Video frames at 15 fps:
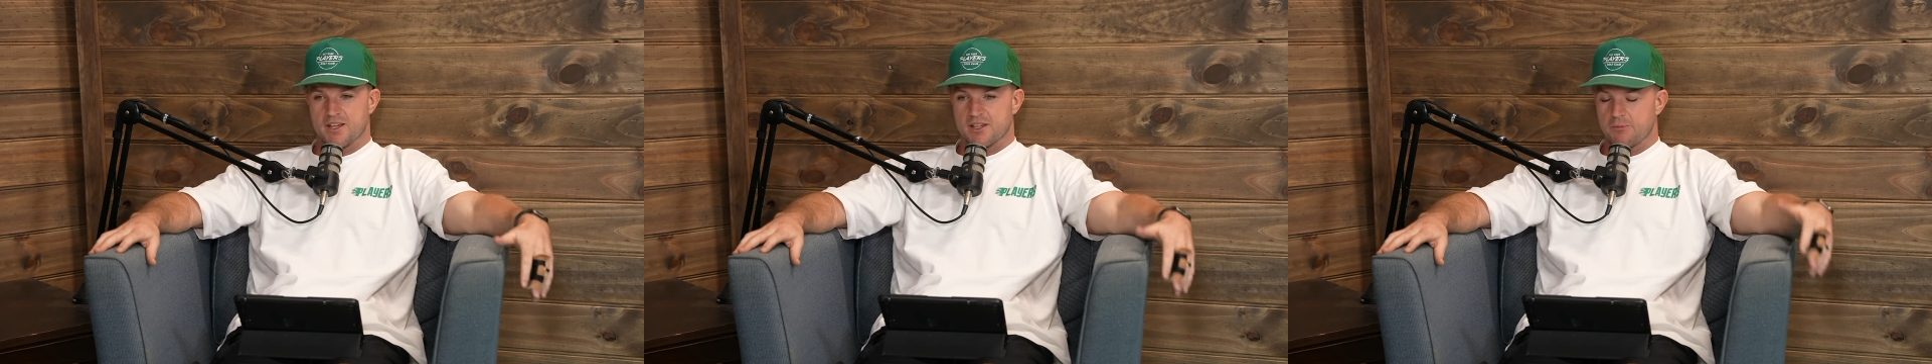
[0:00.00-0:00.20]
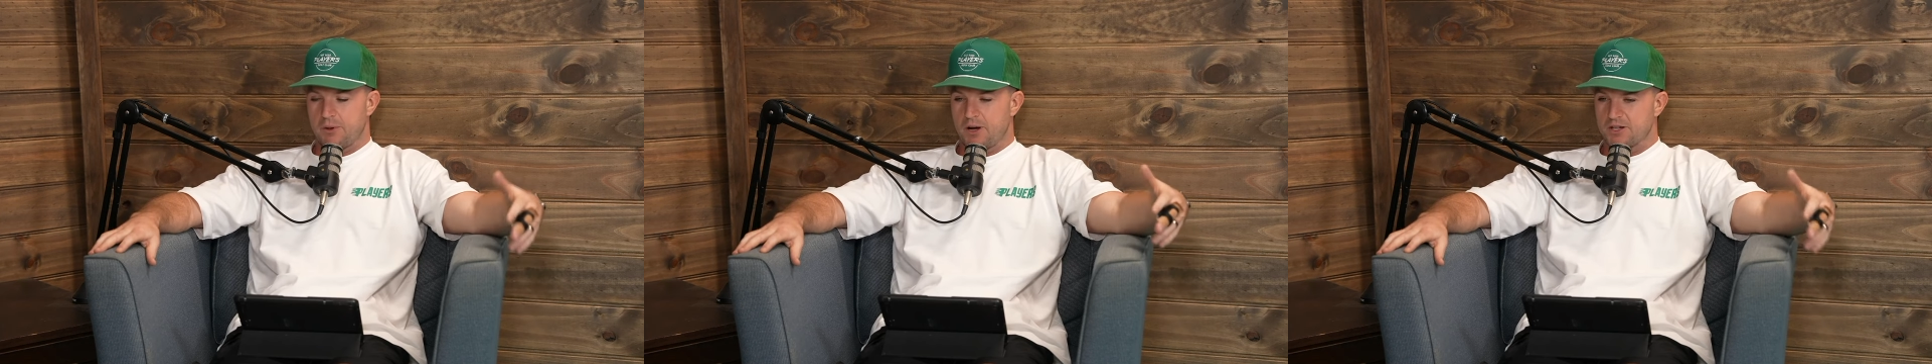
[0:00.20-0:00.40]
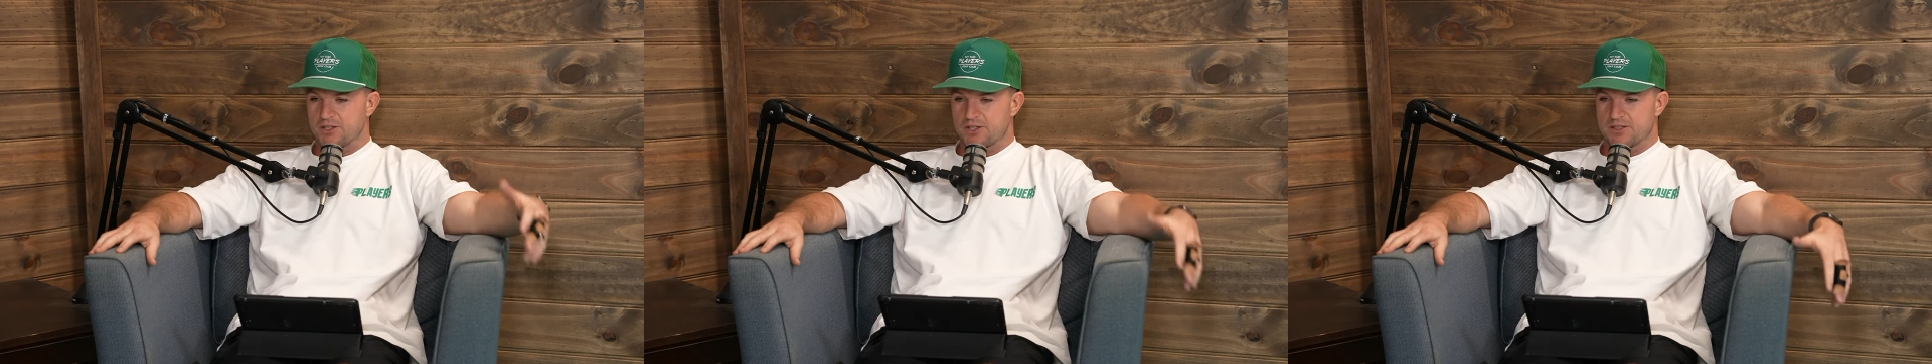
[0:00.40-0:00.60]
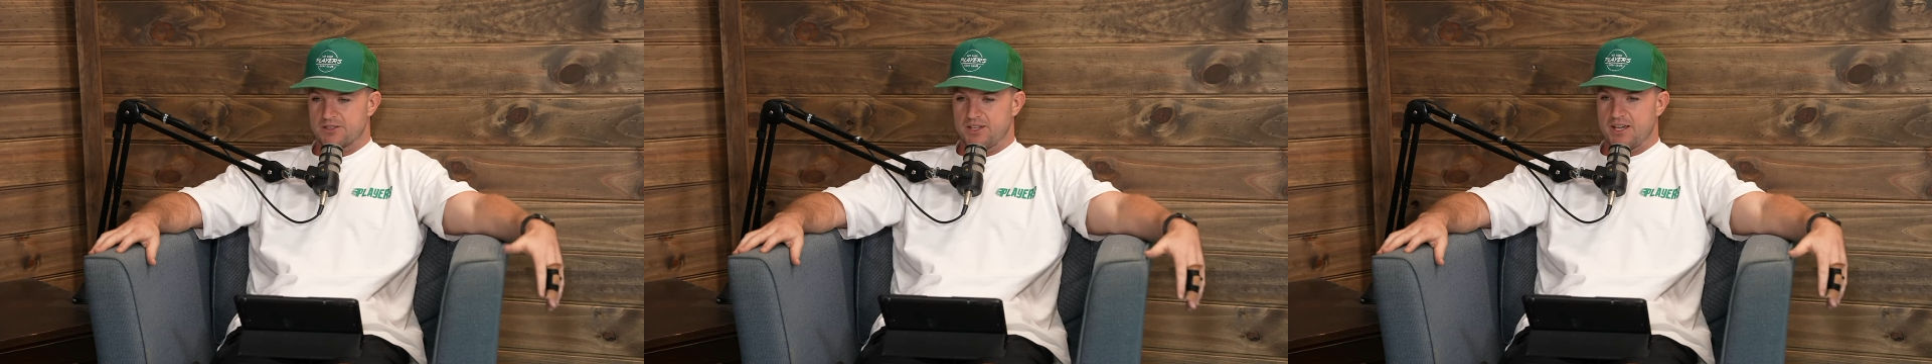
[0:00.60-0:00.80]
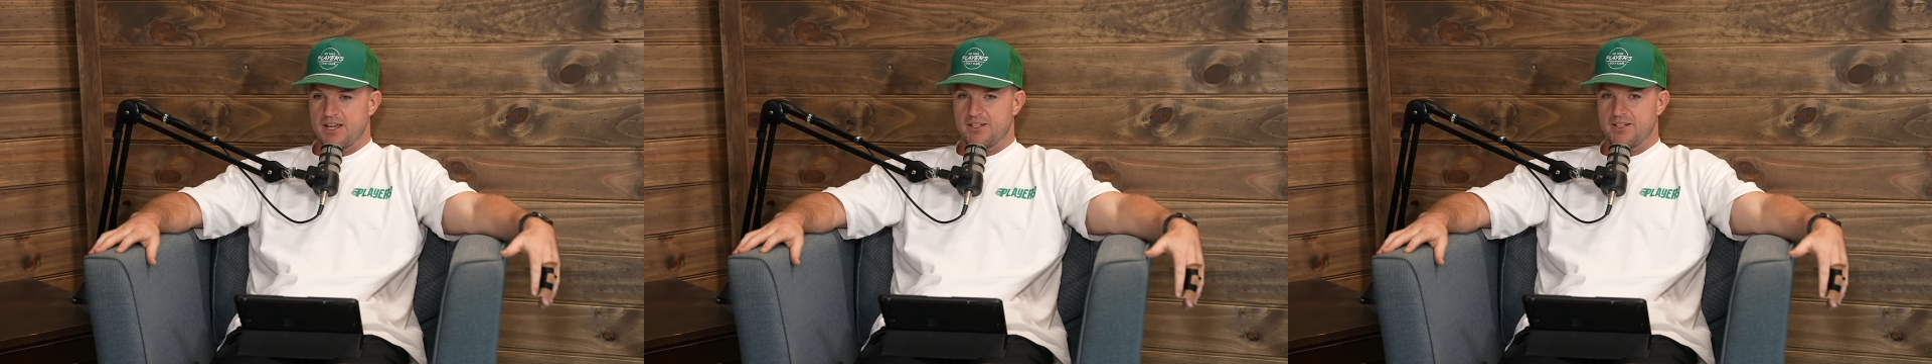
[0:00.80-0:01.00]
the punches
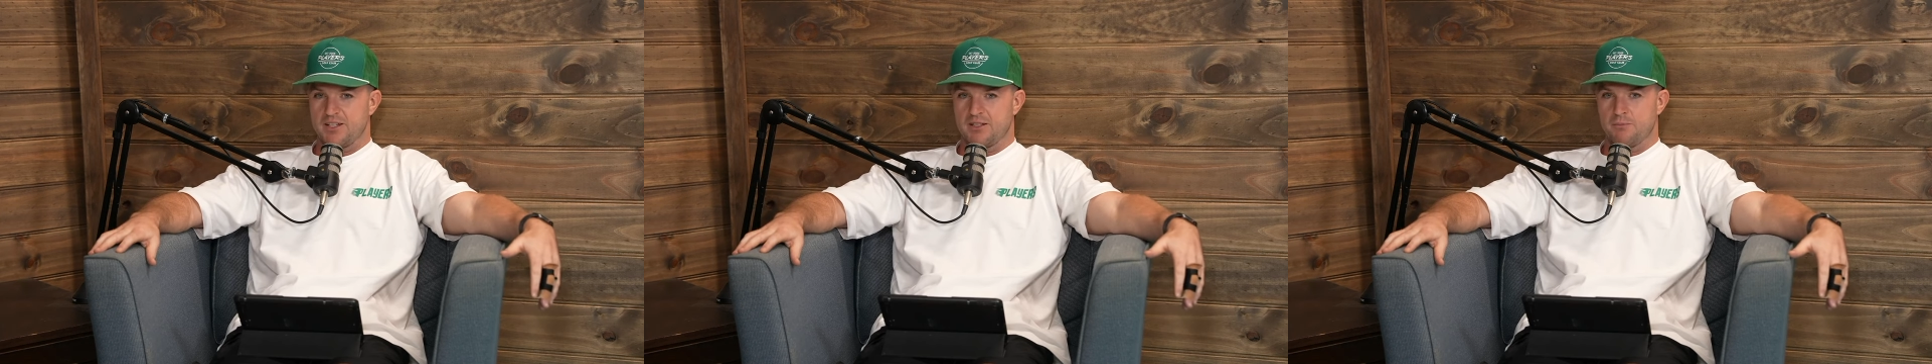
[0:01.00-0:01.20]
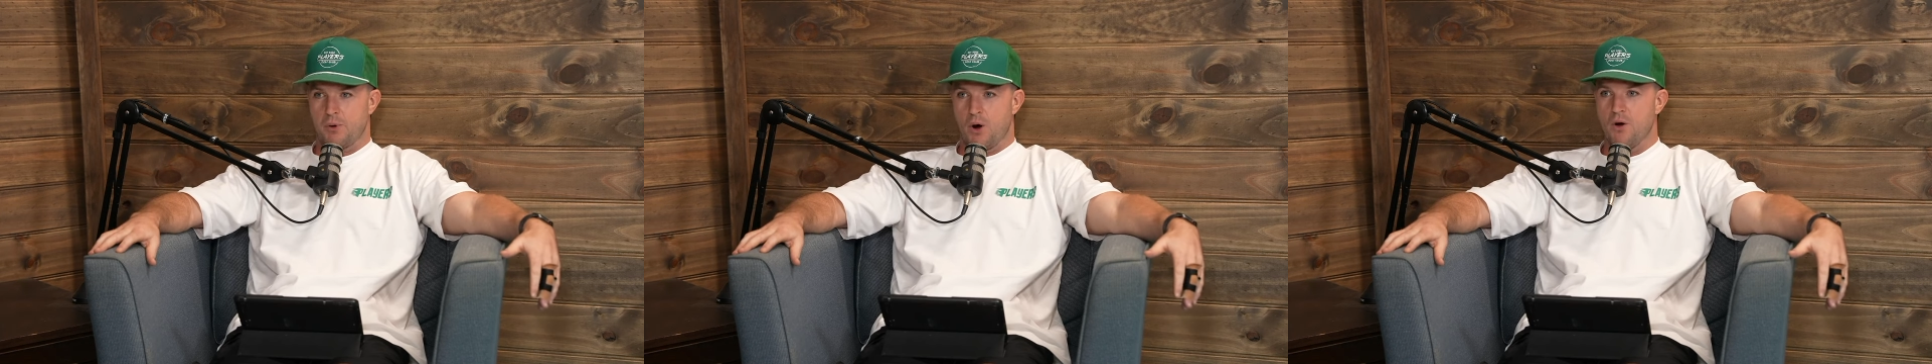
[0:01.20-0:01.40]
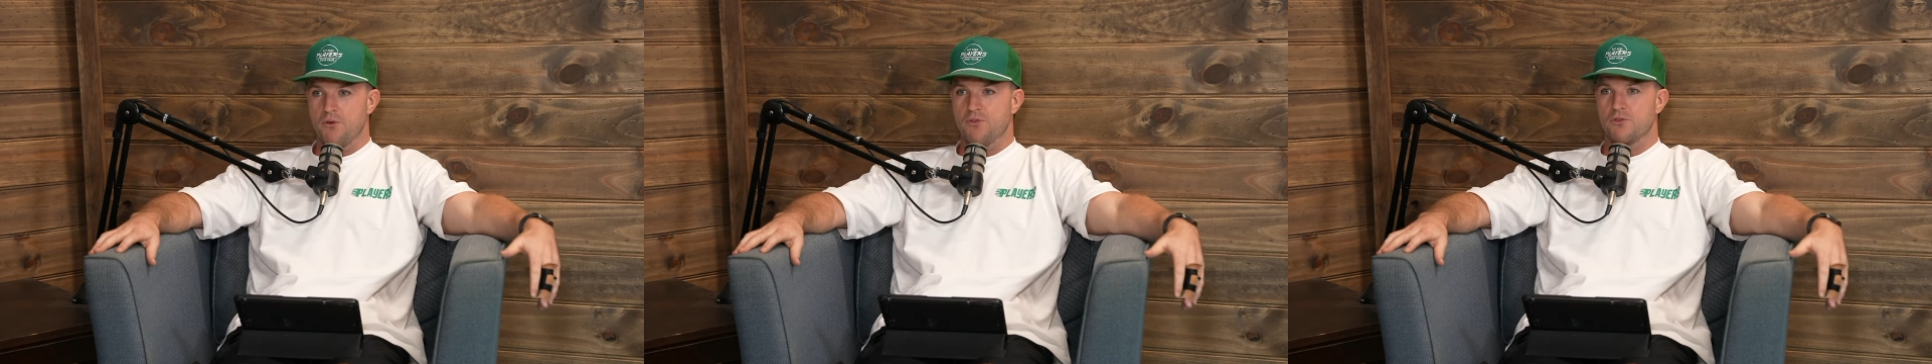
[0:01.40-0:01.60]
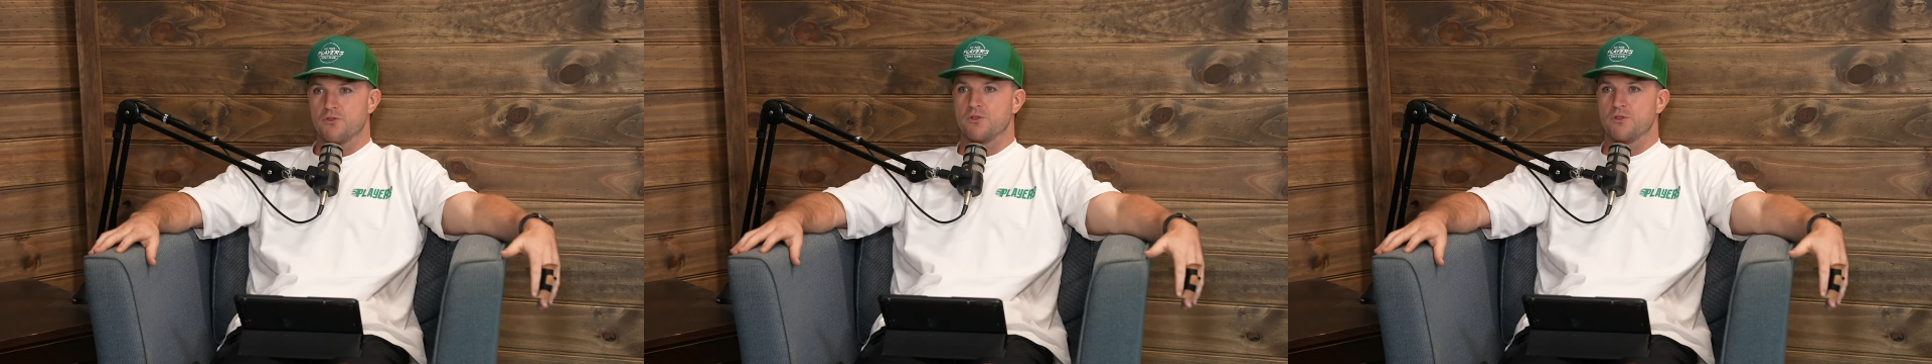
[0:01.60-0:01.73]
landed, both yeah.